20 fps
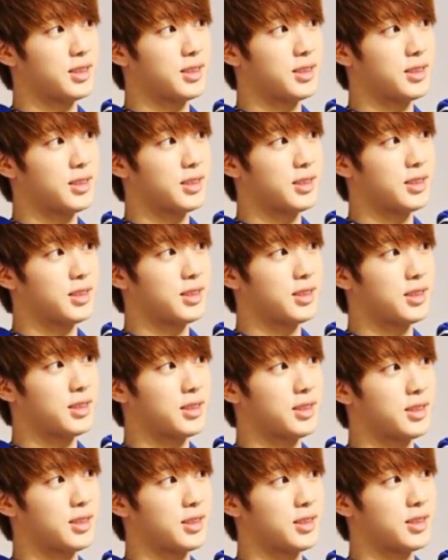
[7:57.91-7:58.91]

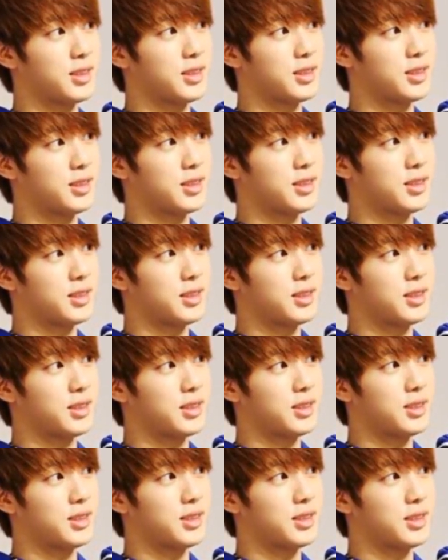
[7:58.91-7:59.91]

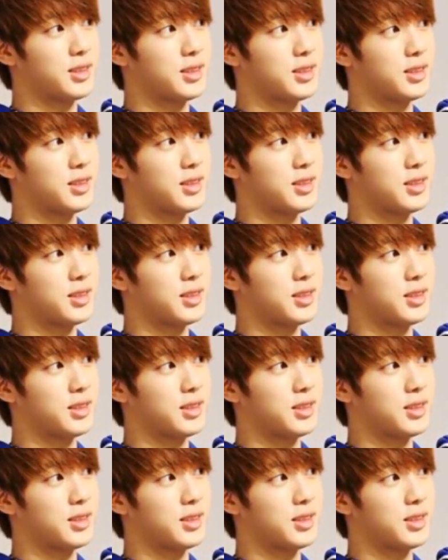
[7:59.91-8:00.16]
(no one is talking)